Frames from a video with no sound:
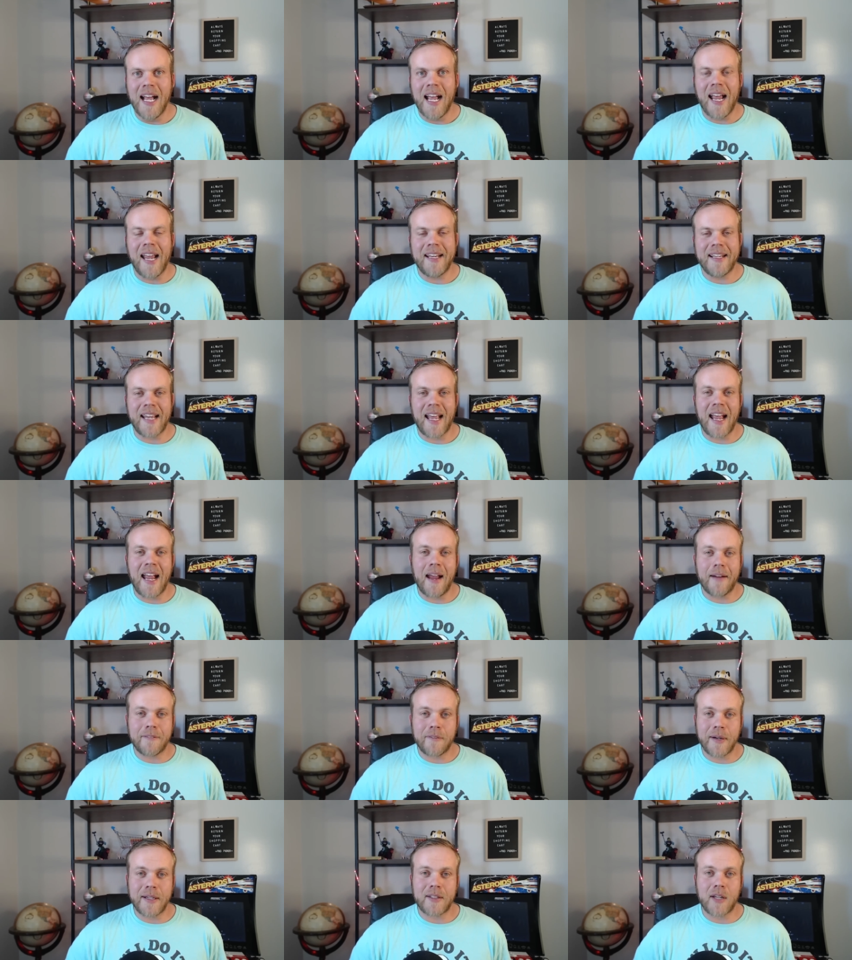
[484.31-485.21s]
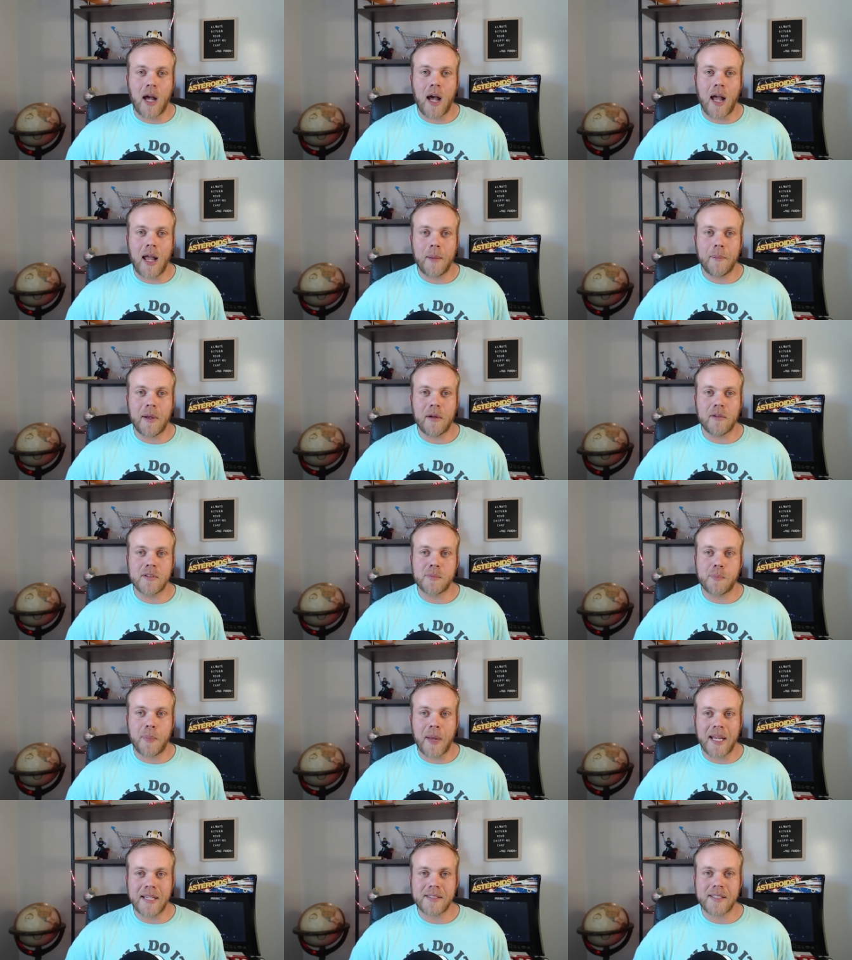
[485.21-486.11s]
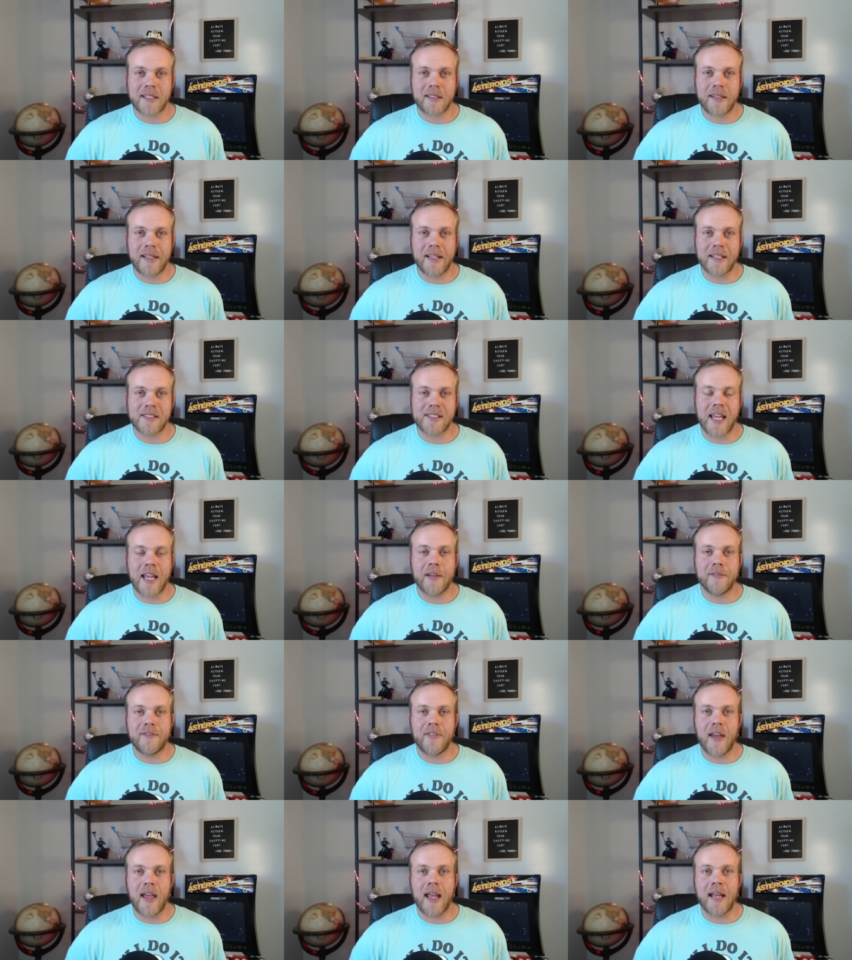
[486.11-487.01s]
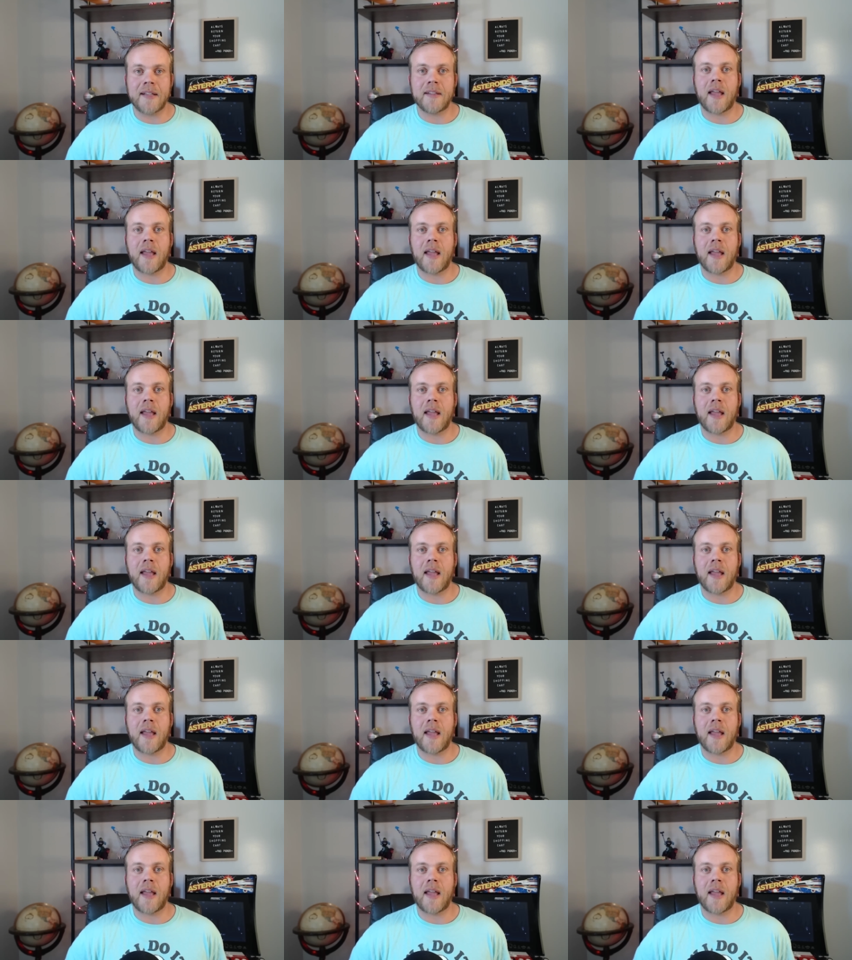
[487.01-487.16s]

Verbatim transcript: And every time it was basically the same thing.